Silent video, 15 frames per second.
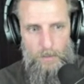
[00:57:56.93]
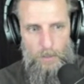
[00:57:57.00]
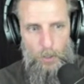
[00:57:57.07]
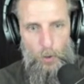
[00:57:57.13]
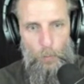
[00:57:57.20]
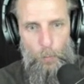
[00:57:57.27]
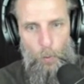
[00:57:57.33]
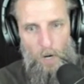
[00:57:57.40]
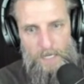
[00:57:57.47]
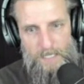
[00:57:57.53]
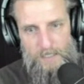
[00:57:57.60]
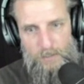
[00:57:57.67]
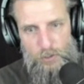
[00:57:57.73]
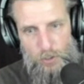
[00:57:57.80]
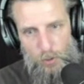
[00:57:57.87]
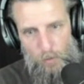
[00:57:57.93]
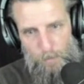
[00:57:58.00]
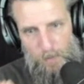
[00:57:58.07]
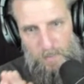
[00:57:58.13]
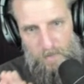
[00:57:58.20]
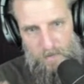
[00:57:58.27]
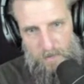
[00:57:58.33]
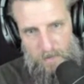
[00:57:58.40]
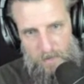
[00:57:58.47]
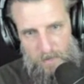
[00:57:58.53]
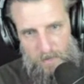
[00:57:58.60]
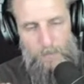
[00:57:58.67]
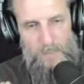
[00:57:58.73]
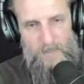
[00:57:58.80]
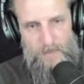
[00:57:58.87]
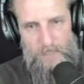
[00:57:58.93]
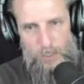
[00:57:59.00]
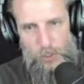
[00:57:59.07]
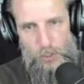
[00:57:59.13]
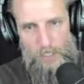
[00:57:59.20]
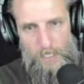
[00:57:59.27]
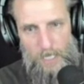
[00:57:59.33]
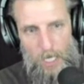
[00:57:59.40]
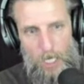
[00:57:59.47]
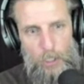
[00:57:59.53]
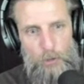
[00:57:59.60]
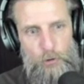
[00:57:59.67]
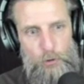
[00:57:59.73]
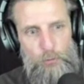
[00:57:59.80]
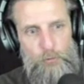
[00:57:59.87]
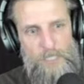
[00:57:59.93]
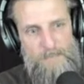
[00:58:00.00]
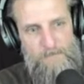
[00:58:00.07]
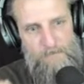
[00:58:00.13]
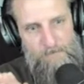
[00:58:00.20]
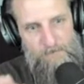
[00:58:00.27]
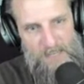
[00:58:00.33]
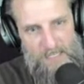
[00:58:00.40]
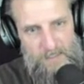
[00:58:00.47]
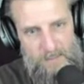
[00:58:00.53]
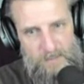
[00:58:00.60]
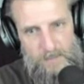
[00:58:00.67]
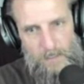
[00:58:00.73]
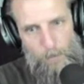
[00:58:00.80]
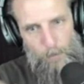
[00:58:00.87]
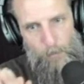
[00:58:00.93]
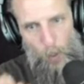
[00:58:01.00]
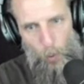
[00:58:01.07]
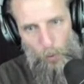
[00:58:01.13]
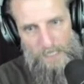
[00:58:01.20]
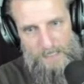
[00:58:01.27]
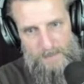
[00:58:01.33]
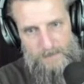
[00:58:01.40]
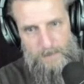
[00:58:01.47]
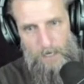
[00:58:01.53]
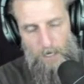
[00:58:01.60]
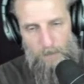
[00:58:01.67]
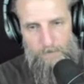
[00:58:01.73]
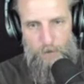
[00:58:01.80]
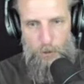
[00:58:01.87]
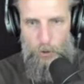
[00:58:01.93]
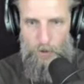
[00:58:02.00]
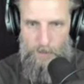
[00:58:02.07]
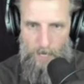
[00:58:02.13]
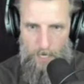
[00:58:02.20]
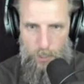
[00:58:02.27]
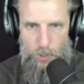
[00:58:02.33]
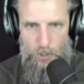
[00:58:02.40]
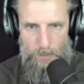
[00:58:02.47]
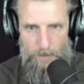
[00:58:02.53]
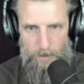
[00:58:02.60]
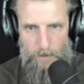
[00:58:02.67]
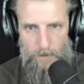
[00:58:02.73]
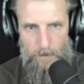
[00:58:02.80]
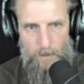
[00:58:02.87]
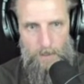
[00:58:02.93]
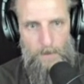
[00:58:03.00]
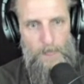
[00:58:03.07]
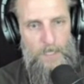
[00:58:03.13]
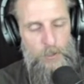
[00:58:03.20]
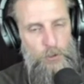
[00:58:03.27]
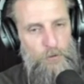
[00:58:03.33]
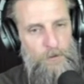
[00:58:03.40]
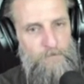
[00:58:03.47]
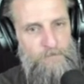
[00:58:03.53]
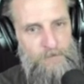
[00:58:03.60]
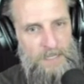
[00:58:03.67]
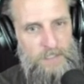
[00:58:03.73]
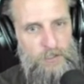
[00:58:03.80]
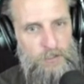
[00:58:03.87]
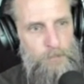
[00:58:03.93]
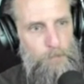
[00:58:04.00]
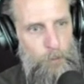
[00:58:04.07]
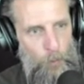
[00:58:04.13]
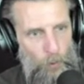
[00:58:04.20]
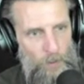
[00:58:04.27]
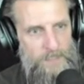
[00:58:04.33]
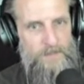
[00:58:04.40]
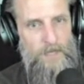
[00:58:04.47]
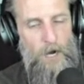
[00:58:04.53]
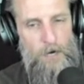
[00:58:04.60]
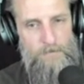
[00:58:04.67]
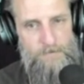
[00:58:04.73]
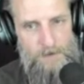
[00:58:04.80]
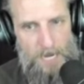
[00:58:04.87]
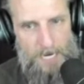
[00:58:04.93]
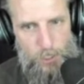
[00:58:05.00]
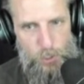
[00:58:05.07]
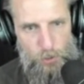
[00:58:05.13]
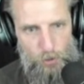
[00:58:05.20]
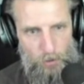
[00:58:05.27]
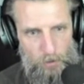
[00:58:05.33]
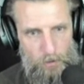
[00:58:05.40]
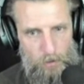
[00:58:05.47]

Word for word: What is your posi- position to the fixed point of creation, to the fixed point of nature?